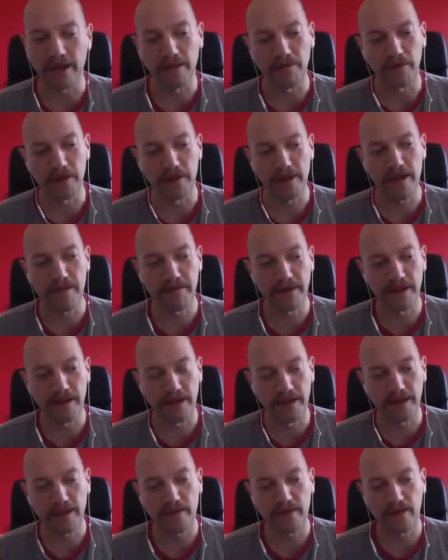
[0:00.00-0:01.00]
what's happening
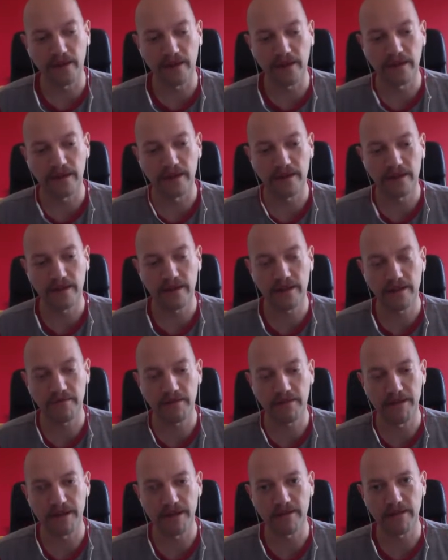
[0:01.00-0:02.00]
is the
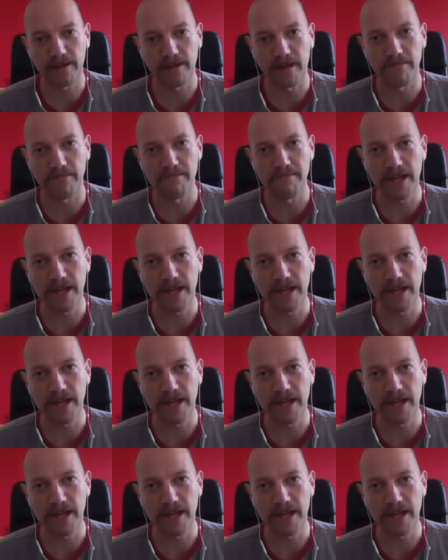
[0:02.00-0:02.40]
subject matter is getting